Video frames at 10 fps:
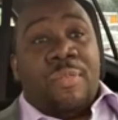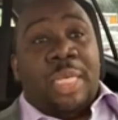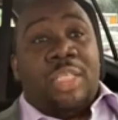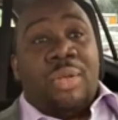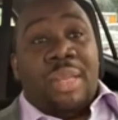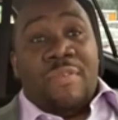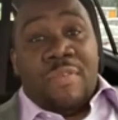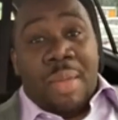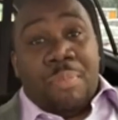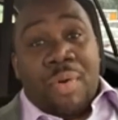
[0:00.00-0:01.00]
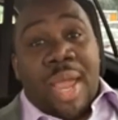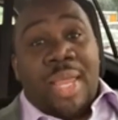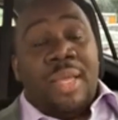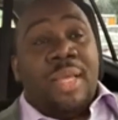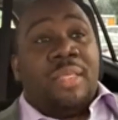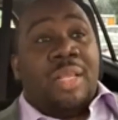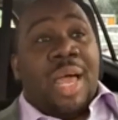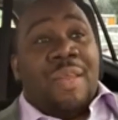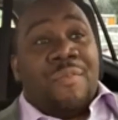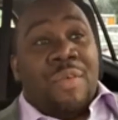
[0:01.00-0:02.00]
information on Eventbrite. There's a
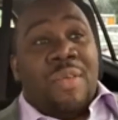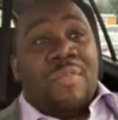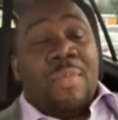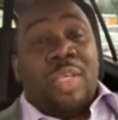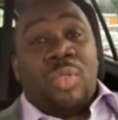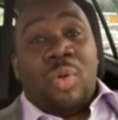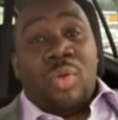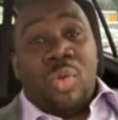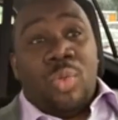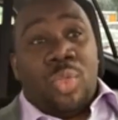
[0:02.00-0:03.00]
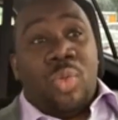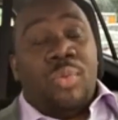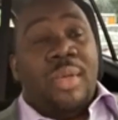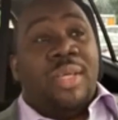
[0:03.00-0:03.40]
lot of free information on YouTube.